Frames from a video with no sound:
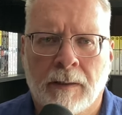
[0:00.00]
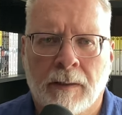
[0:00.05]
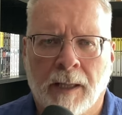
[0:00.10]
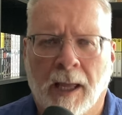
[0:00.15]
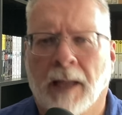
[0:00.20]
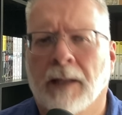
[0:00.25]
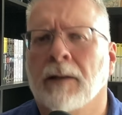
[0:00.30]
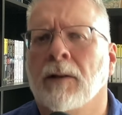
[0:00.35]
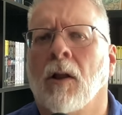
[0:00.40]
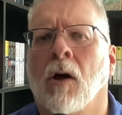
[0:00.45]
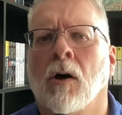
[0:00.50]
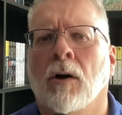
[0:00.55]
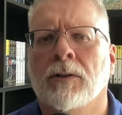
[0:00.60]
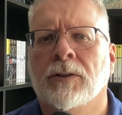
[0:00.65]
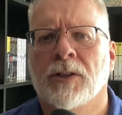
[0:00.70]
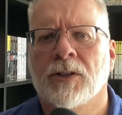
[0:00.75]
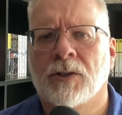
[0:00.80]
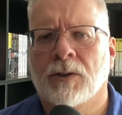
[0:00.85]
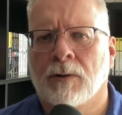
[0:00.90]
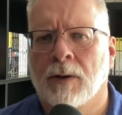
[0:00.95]
and long
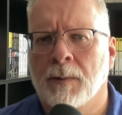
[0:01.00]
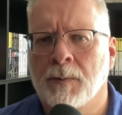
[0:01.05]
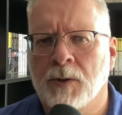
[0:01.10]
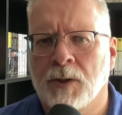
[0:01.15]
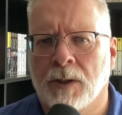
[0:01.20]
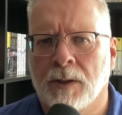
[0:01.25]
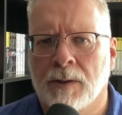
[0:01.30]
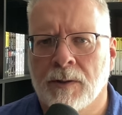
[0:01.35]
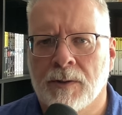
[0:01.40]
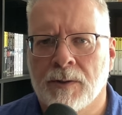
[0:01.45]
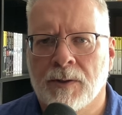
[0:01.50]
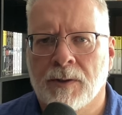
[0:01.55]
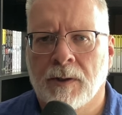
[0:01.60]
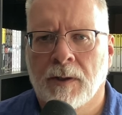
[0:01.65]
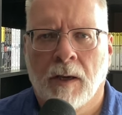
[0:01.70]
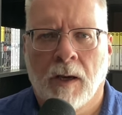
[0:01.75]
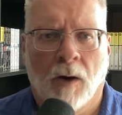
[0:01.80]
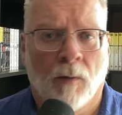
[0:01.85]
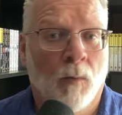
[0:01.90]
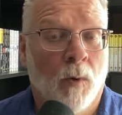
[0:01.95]
descriptions
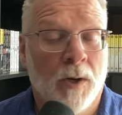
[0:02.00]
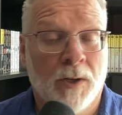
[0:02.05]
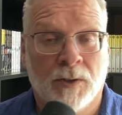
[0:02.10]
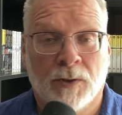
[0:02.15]
of what